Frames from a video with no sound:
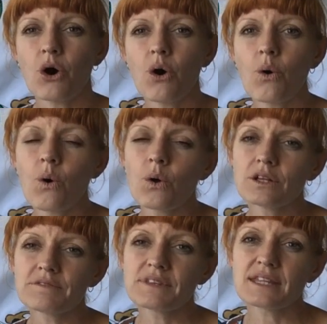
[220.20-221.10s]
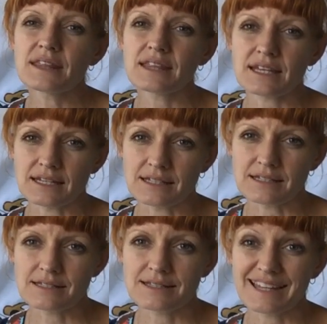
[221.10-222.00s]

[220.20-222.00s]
all of the things